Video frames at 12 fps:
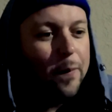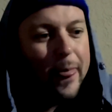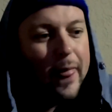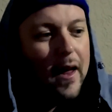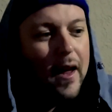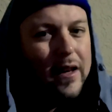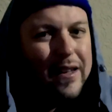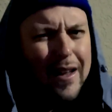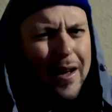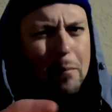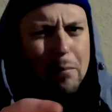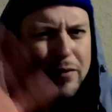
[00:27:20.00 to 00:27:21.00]
uh,
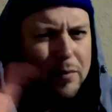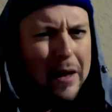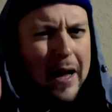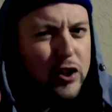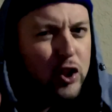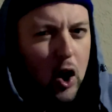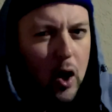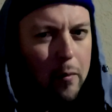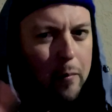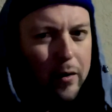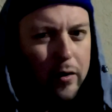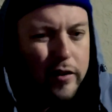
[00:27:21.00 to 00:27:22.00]
a splash of almond
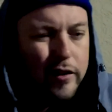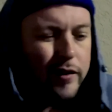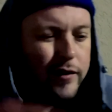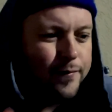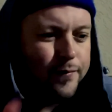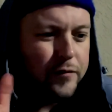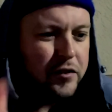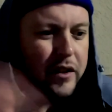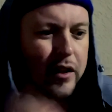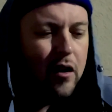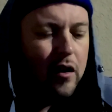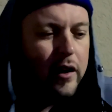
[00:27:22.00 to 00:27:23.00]
milk. There's like
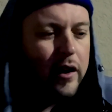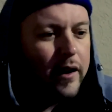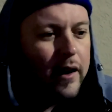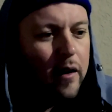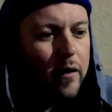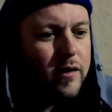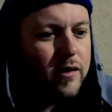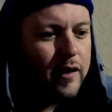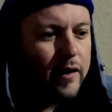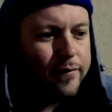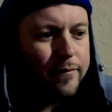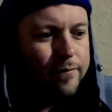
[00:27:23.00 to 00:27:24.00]
hardly any calories. It's like,
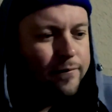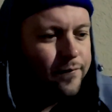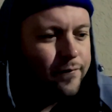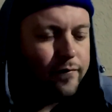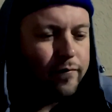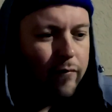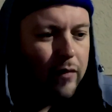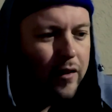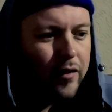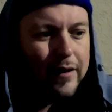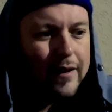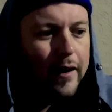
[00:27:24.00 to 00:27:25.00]
it's
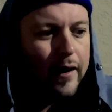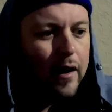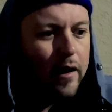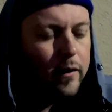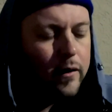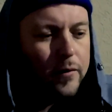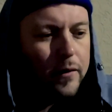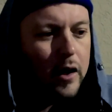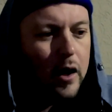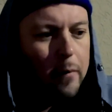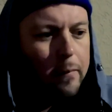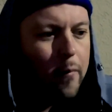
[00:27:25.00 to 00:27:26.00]
like 10 calories for a
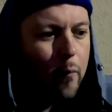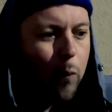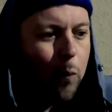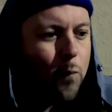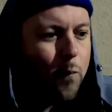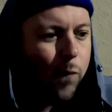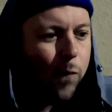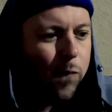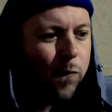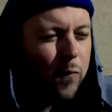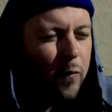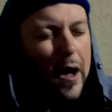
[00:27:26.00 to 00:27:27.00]
cup.
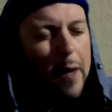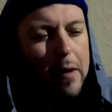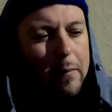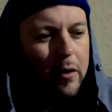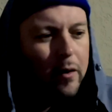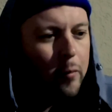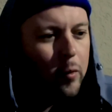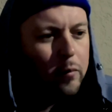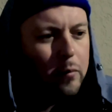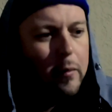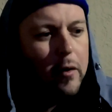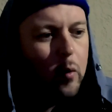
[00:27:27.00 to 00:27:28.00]
Now, nah, maybe a little more,
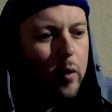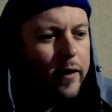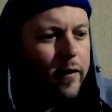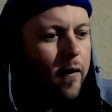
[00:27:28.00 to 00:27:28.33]
maybe 20.